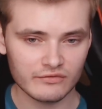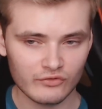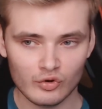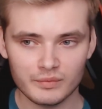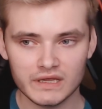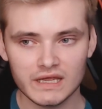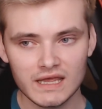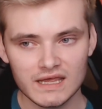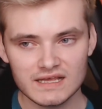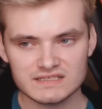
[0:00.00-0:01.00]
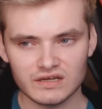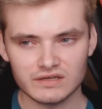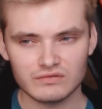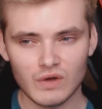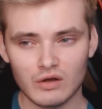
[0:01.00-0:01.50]
for me. It's
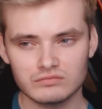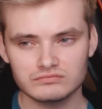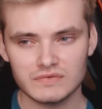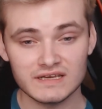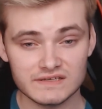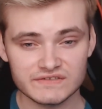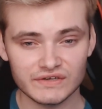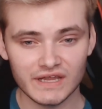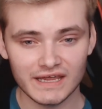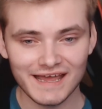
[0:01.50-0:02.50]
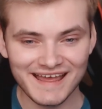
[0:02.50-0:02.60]
like, well, it is Sunday.